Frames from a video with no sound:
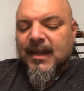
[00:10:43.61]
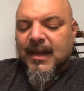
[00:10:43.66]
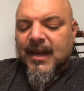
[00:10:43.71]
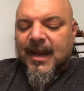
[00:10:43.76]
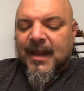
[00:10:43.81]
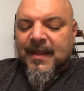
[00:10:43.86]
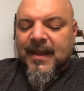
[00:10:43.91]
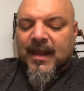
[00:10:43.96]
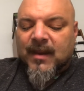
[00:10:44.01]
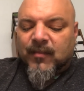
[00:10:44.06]

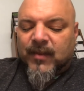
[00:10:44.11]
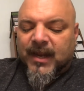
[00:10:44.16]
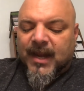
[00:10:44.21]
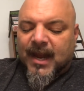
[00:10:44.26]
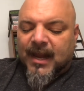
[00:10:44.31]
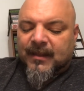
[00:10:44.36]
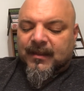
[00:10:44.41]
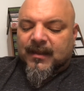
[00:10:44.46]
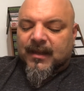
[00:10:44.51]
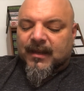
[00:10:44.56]
And then we
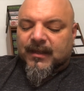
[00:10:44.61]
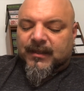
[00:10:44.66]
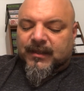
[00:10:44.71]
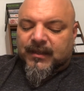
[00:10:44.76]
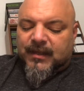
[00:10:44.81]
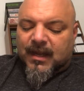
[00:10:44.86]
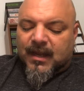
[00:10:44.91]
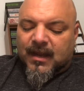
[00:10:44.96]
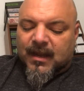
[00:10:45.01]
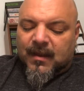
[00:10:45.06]
got
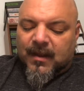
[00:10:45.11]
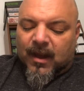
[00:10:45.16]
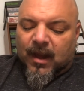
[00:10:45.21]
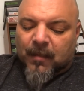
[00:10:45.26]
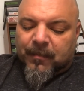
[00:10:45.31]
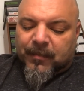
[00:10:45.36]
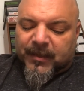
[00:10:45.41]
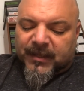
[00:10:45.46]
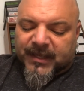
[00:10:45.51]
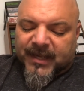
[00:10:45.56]
this
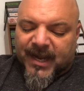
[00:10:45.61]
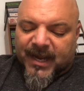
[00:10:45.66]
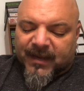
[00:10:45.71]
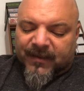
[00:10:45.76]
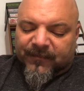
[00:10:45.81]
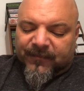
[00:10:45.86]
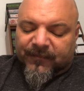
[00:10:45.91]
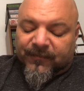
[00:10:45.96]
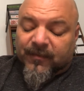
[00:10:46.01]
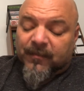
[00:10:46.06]
Upper Deck
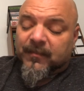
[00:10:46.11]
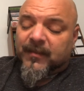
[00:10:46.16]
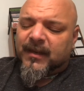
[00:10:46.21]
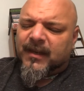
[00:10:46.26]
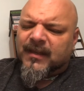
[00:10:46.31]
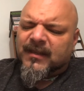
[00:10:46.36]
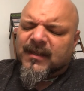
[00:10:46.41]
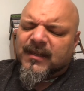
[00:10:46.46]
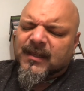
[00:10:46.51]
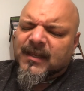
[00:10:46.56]
from,
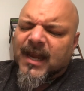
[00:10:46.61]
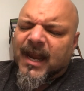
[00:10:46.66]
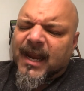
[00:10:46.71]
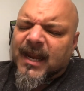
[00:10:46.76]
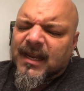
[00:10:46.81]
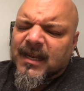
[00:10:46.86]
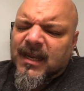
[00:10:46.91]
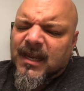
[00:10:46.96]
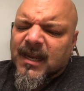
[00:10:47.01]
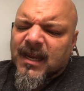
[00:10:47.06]
this is
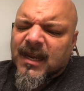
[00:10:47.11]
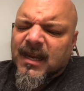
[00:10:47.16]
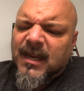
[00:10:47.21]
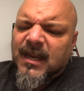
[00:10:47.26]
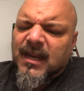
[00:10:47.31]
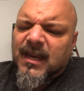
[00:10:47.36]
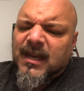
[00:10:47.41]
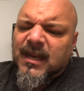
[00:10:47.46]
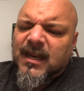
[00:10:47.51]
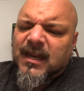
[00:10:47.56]

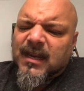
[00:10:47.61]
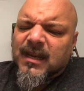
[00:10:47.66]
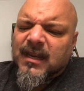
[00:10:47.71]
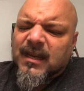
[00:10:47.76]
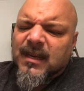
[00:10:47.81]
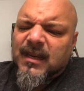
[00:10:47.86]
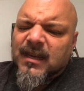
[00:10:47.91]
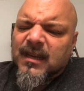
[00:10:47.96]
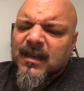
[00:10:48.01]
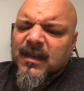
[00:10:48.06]
93